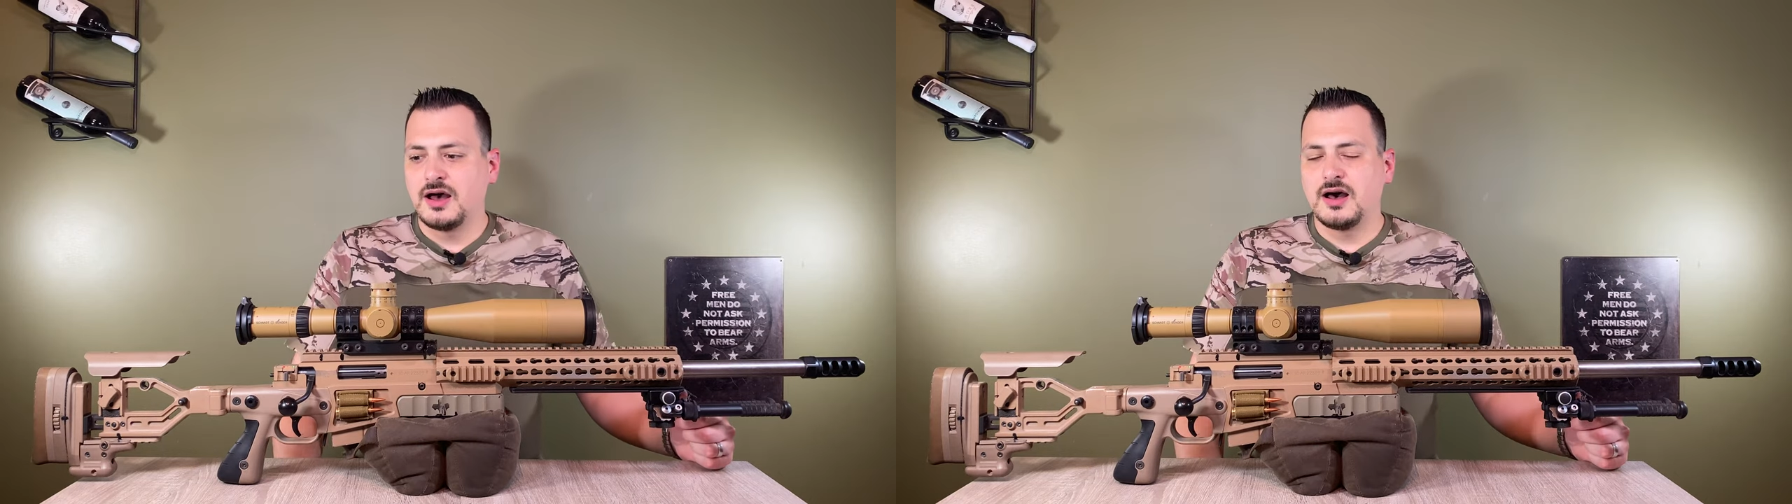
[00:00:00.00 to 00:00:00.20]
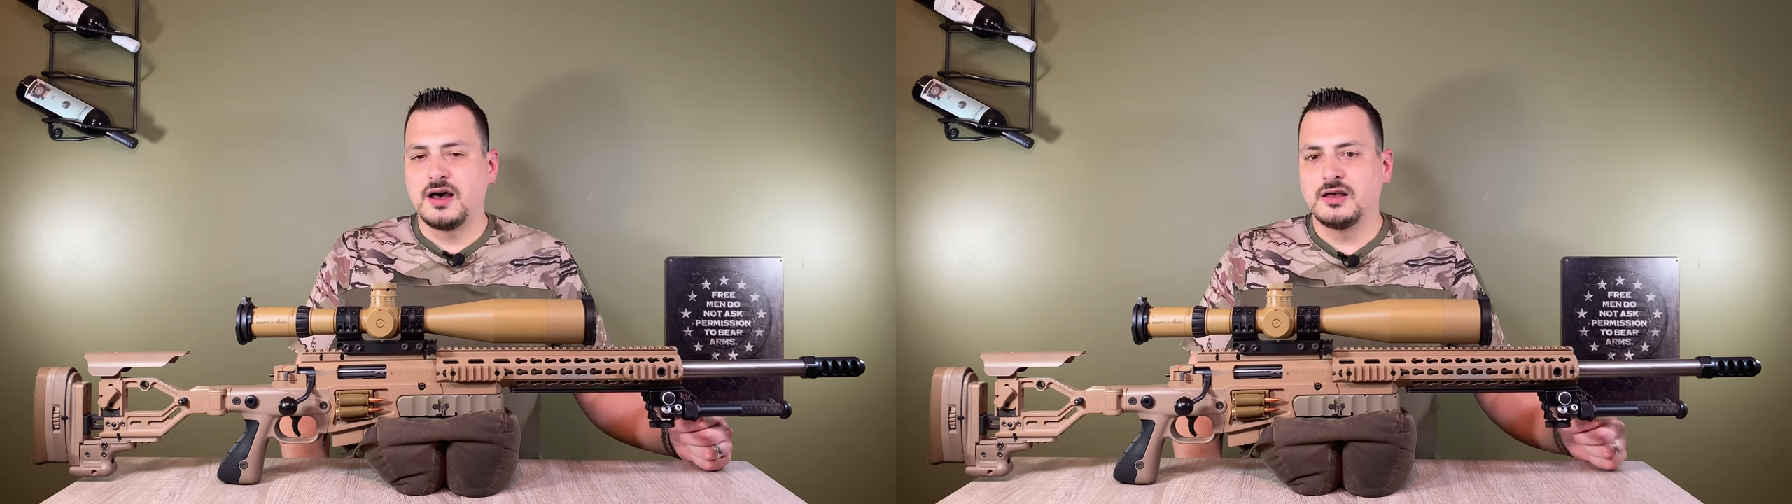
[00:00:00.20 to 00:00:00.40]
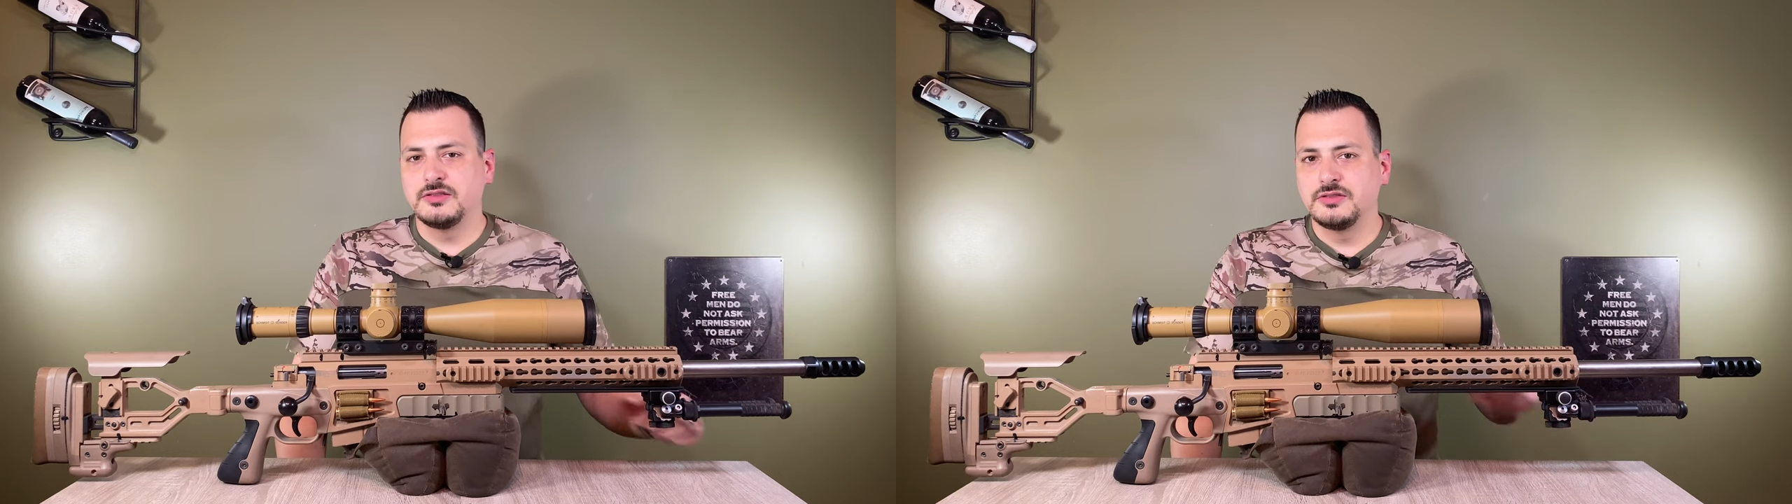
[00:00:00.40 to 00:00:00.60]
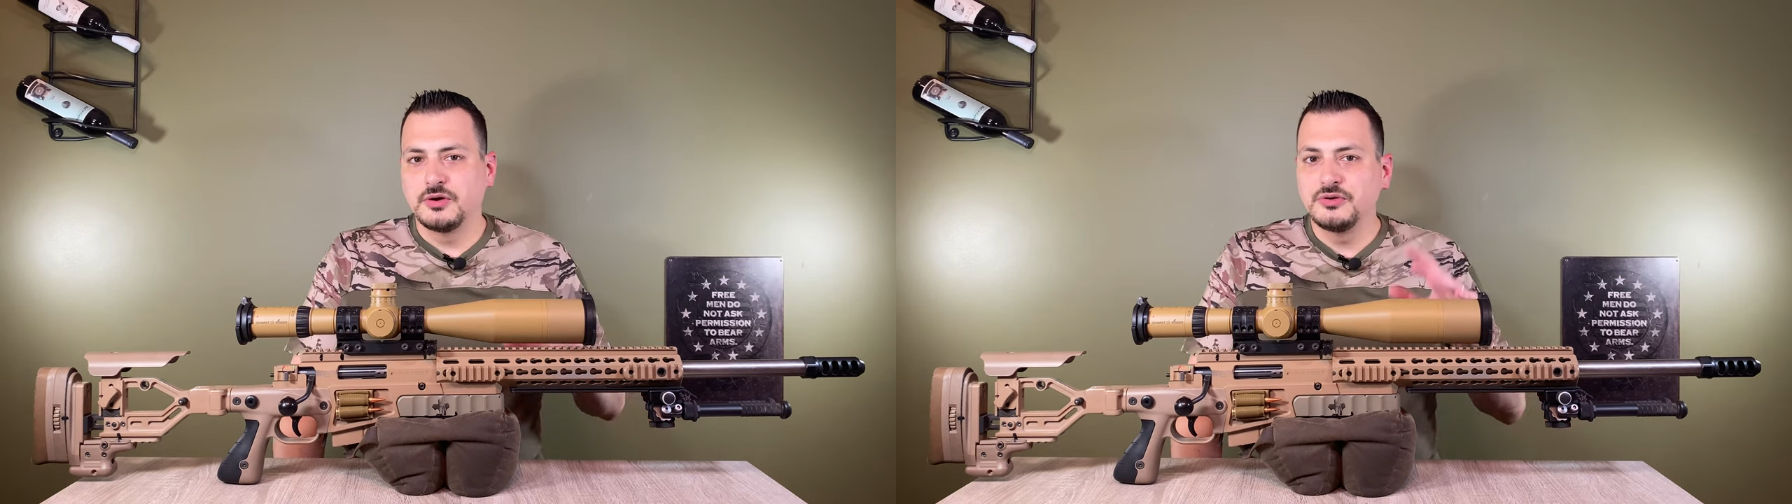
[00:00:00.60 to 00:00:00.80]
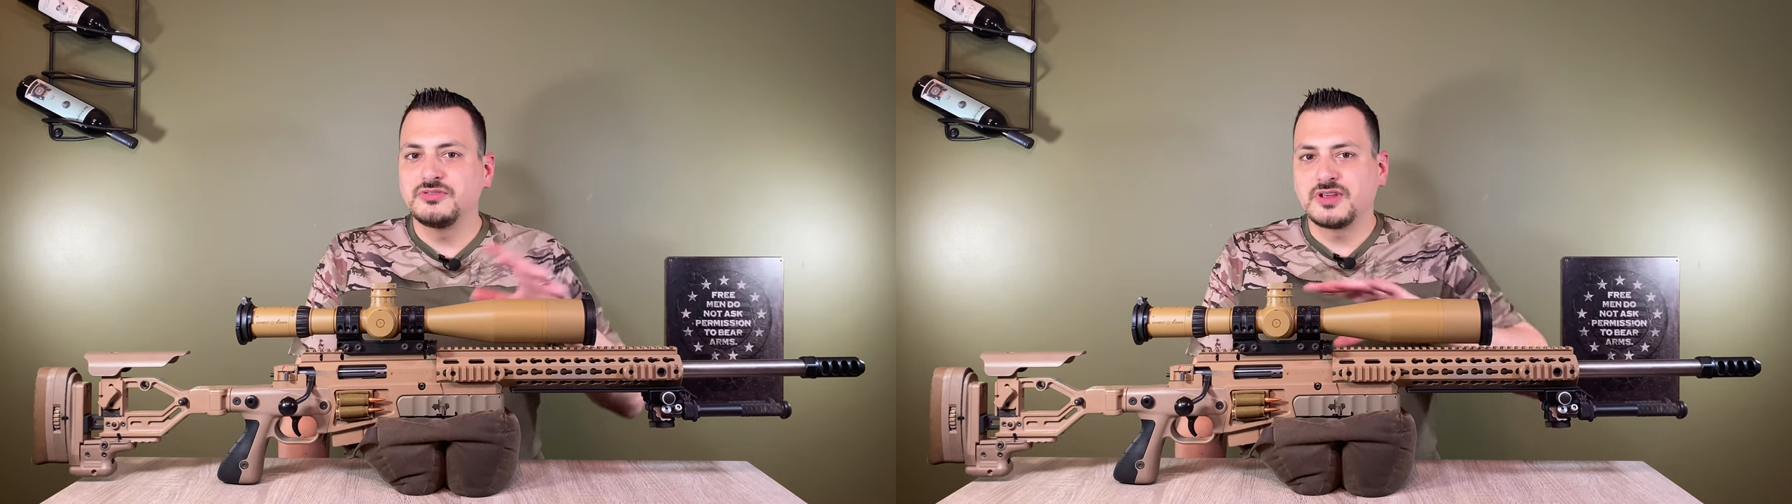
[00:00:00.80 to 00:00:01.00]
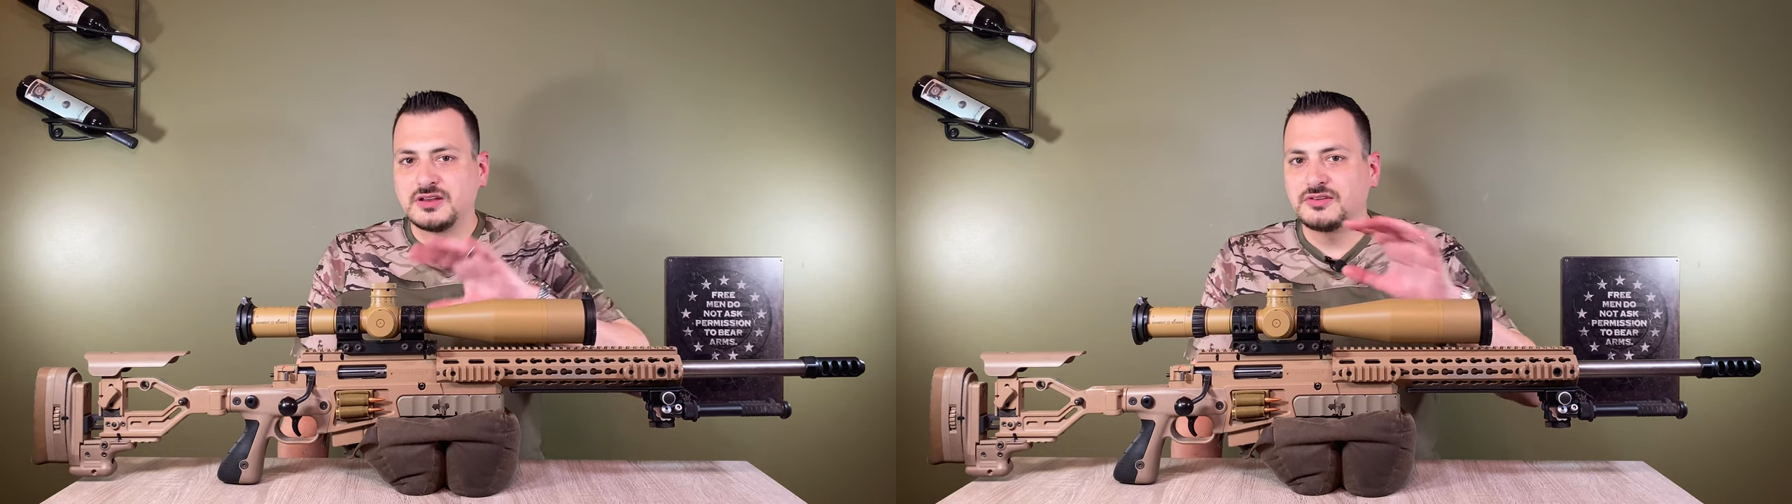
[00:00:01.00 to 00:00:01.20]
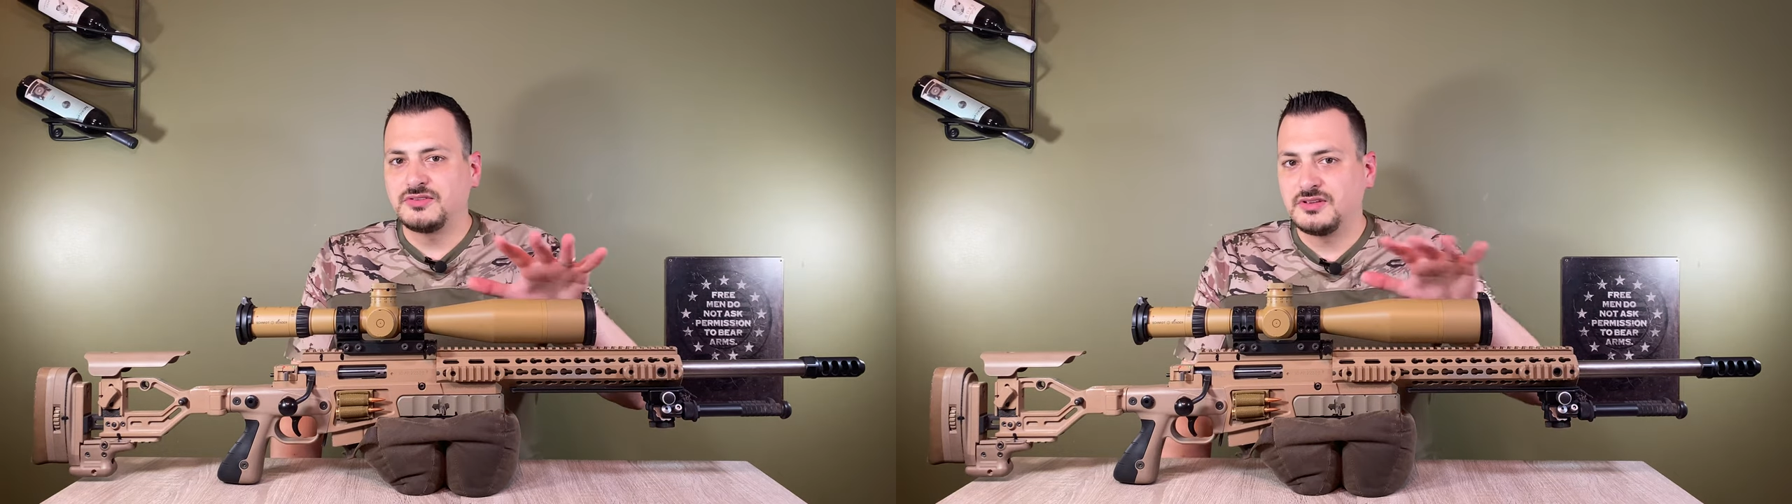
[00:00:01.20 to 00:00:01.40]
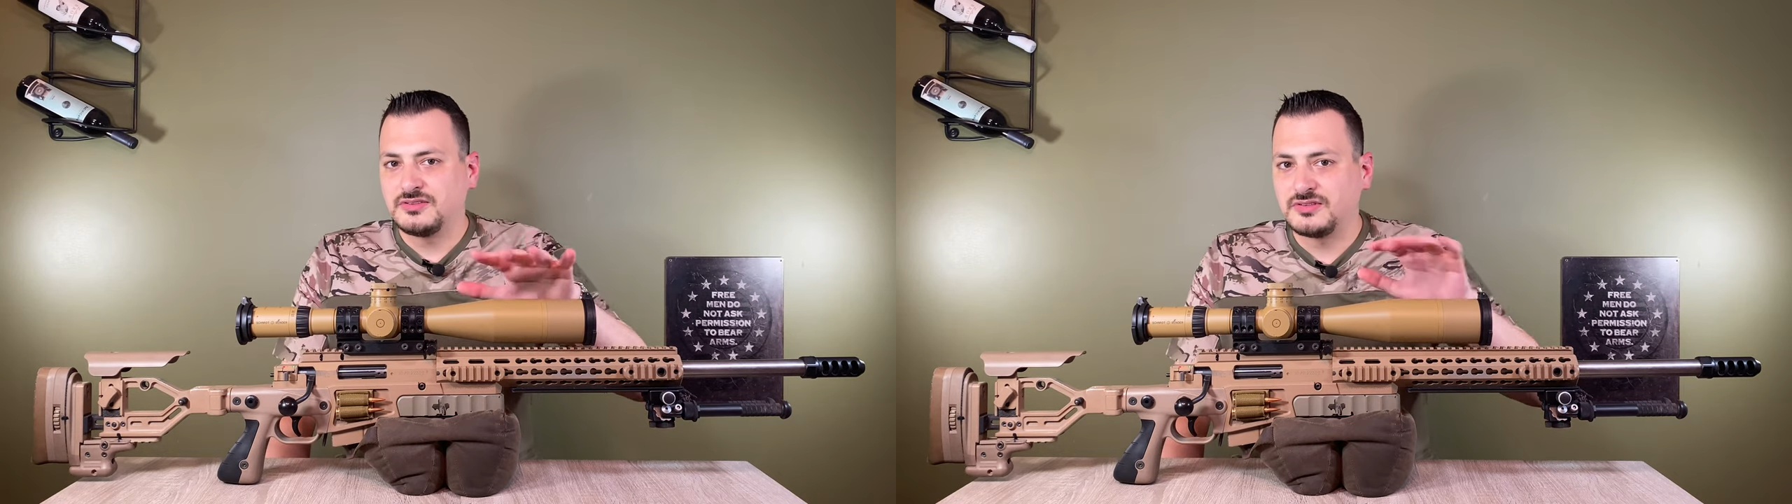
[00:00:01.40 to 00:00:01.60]
Uh, those can
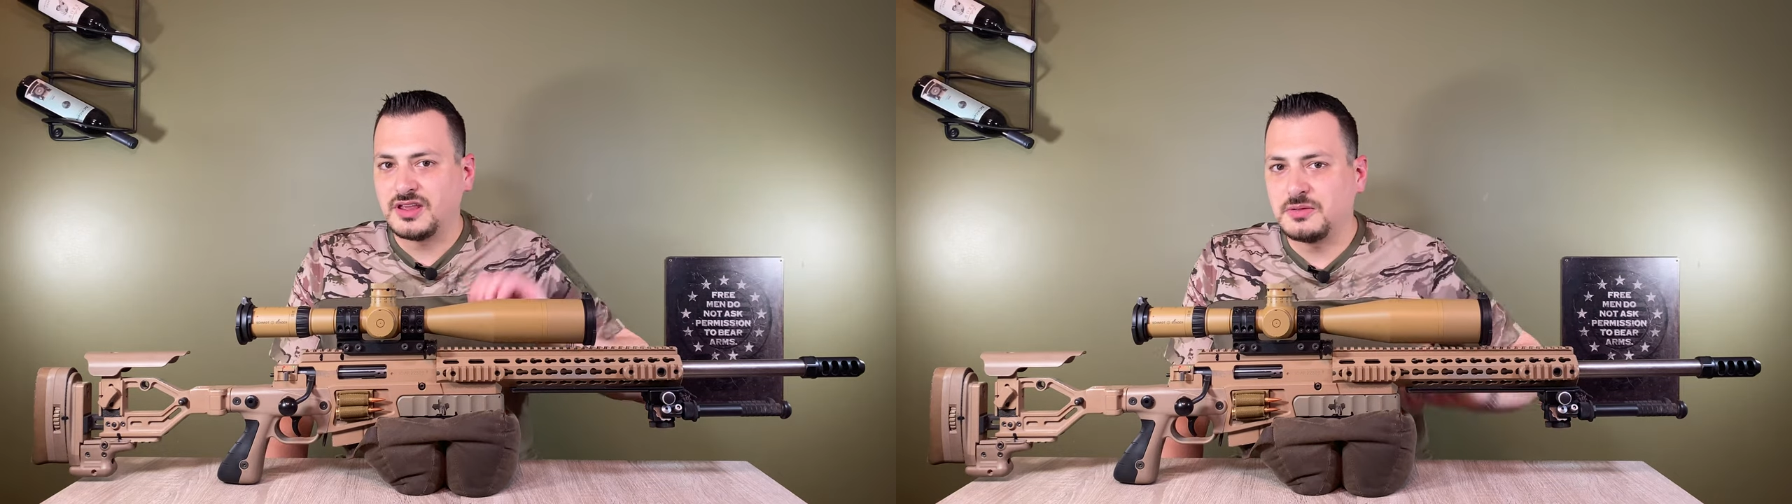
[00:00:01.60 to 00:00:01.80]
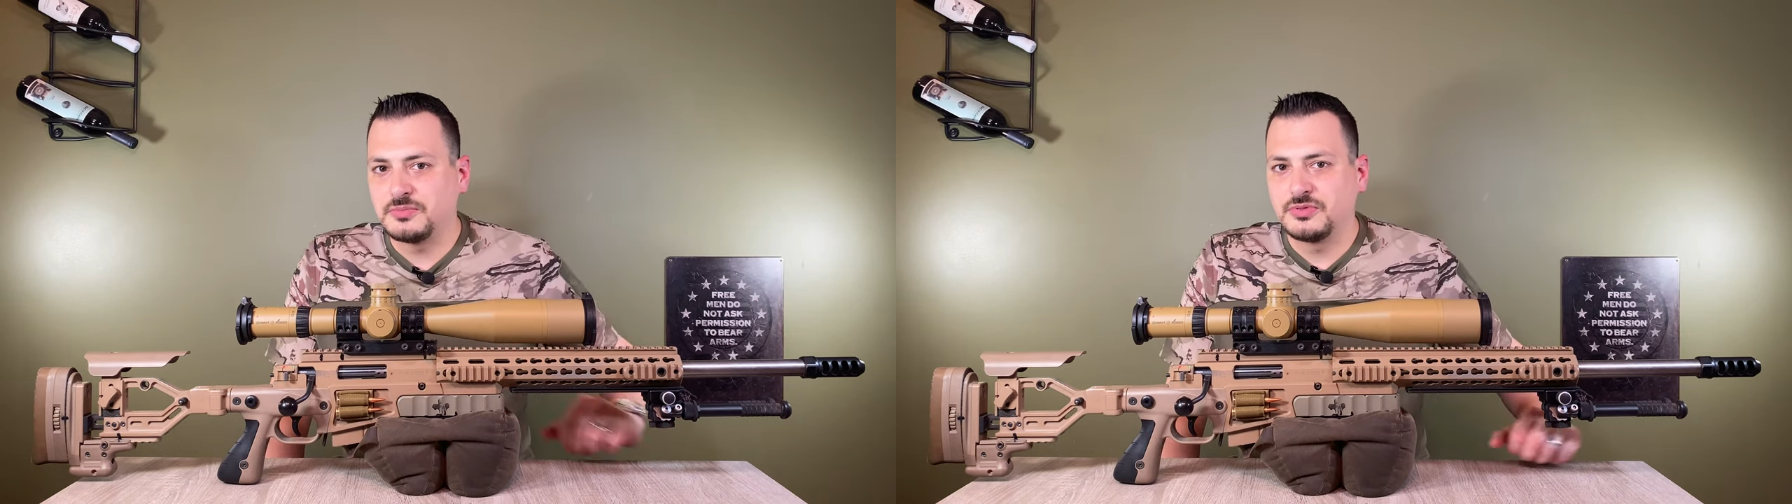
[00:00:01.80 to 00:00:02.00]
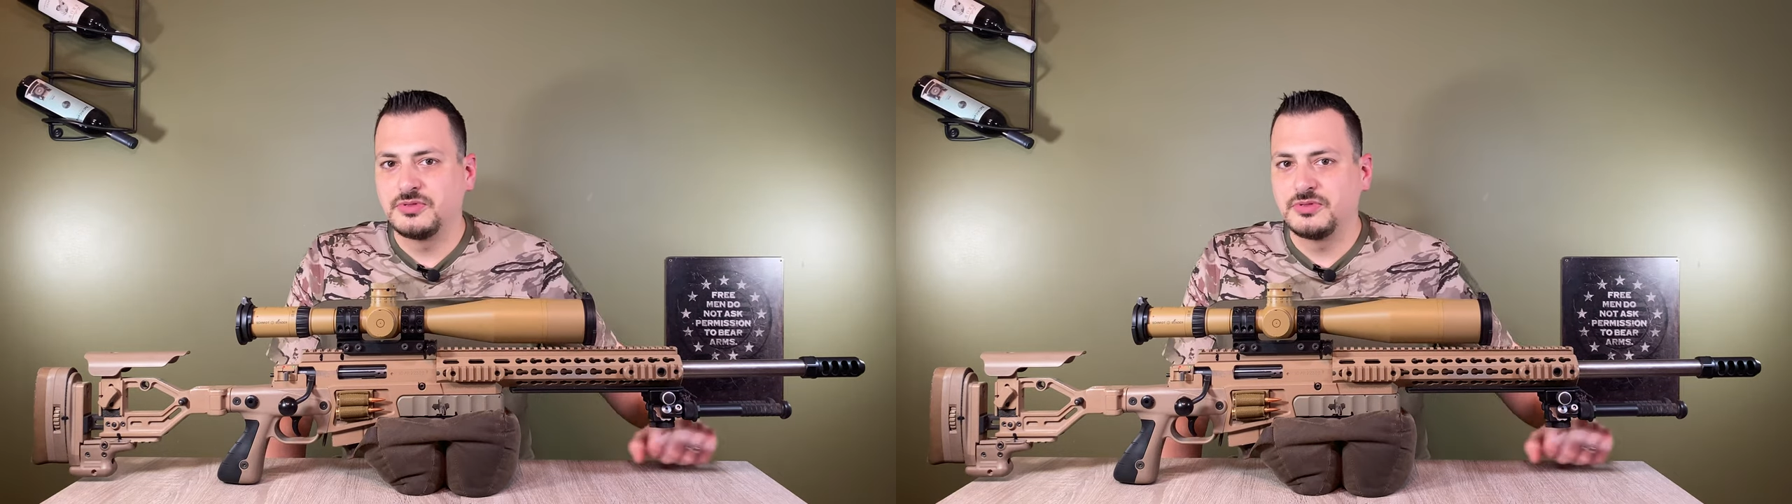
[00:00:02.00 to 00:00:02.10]
escape